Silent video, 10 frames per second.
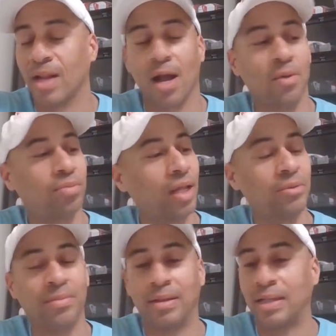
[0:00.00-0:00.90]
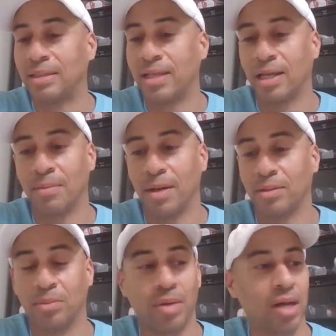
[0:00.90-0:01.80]
Don't blame me about not taking them out
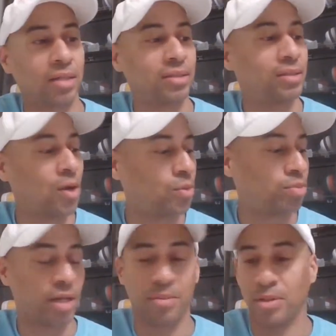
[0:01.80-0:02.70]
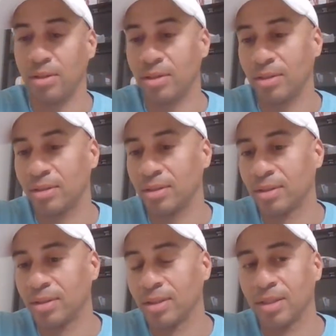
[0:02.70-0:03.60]
the box. Don't blame me.
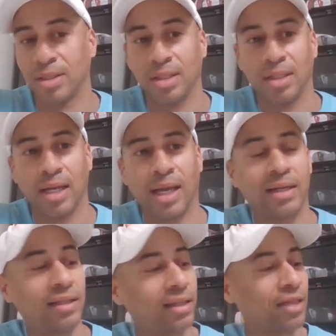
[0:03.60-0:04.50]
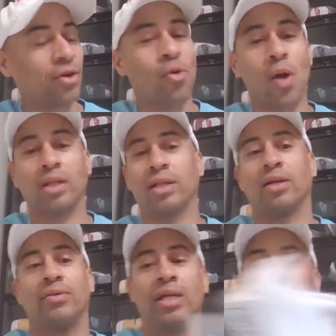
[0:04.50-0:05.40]
And the leather quality
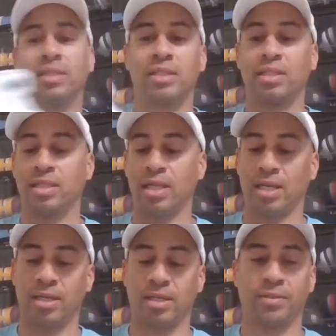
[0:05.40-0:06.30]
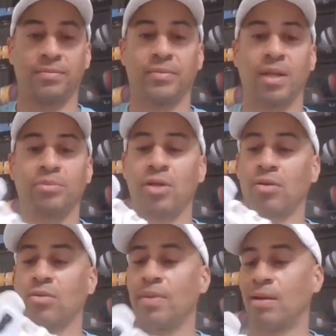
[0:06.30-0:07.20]
on these is sick. I'm
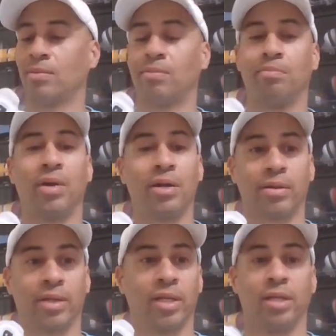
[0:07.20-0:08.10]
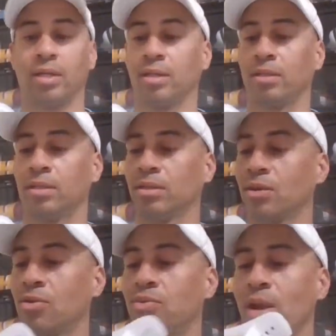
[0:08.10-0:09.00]
talking about buttery.
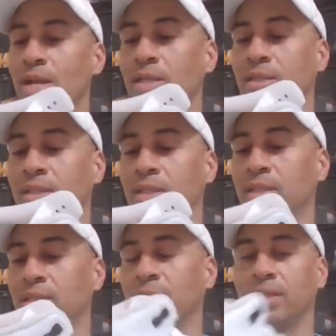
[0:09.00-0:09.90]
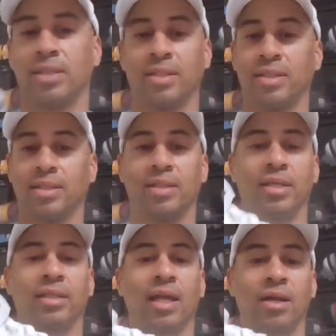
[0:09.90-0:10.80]
Crazy.
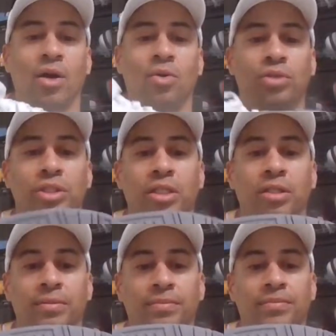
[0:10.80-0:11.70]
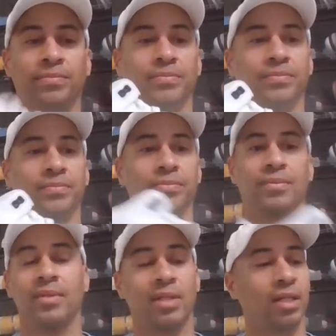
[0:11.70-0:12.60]
Nothing like an OG.
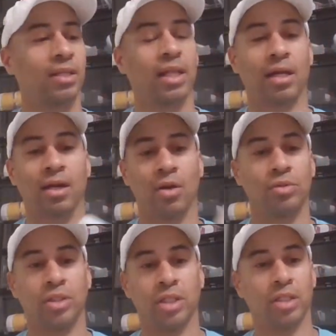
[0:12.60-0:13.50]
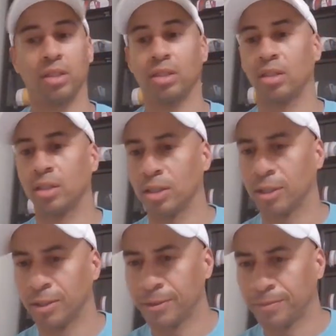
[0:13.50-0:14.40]
Nothing like an OG.